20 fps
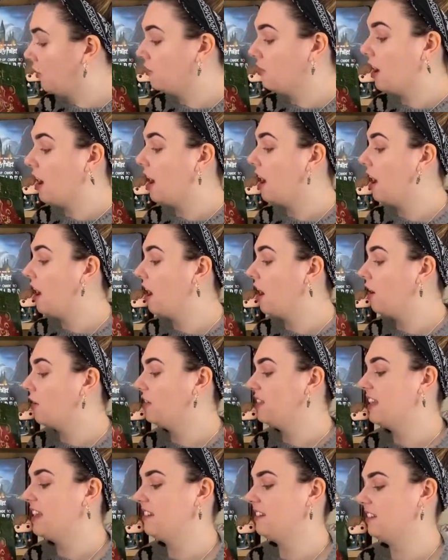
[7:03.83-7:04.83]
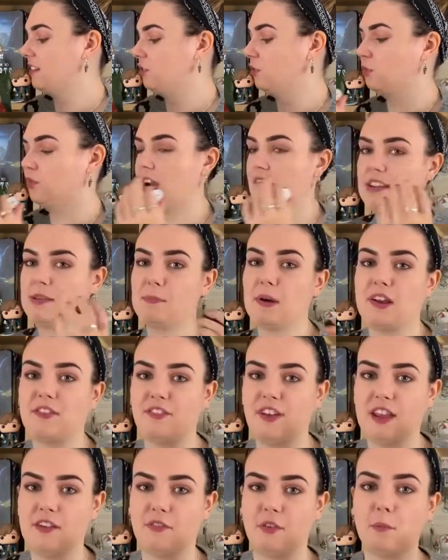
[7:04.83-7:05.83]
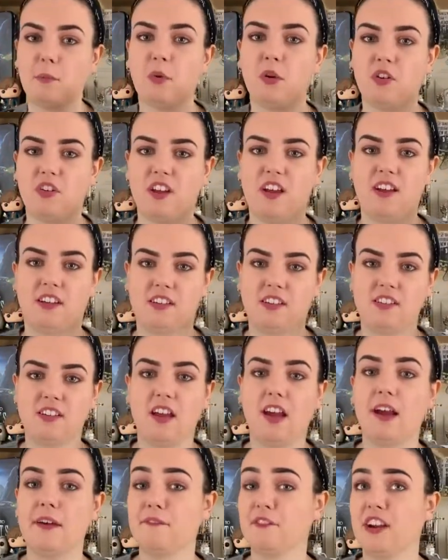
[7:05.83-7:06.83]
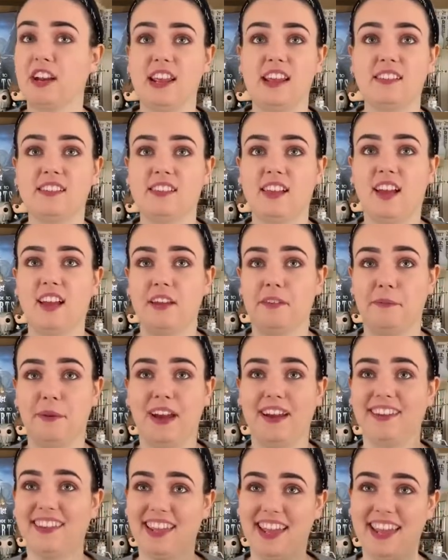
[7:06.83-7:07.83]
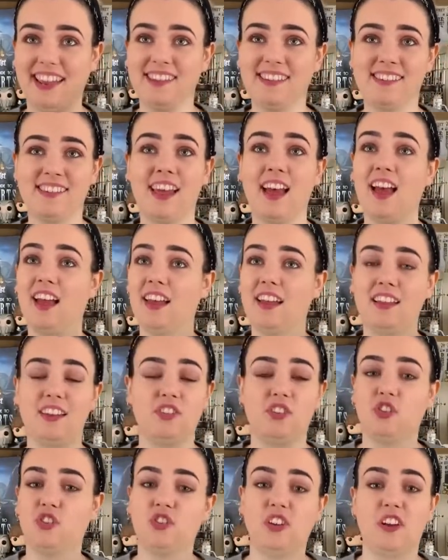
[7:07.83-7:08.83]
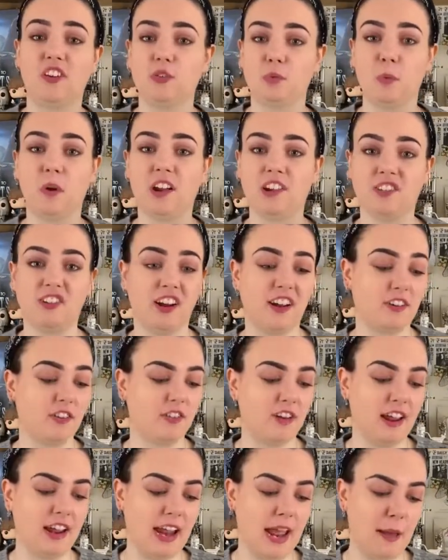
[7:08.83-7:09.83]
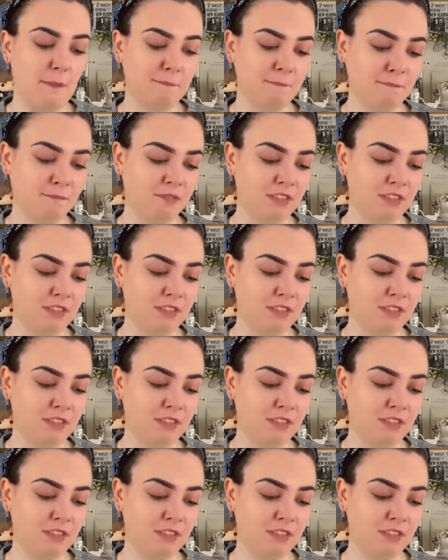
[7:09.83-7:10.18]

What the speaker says: No, this is already my favourite product. I'm really excited about this. Just shows what a child I am.